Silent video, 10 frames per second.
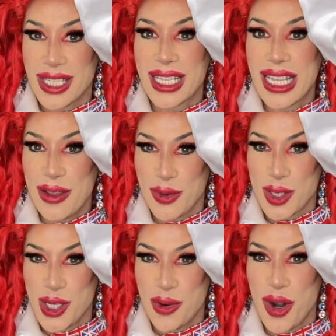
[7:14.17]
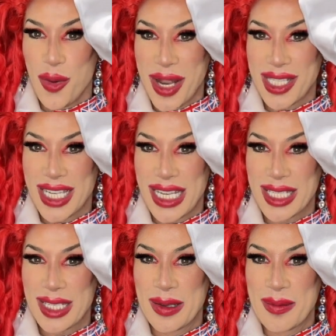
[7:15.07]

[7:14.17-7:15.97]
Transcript: to give us New Romantics.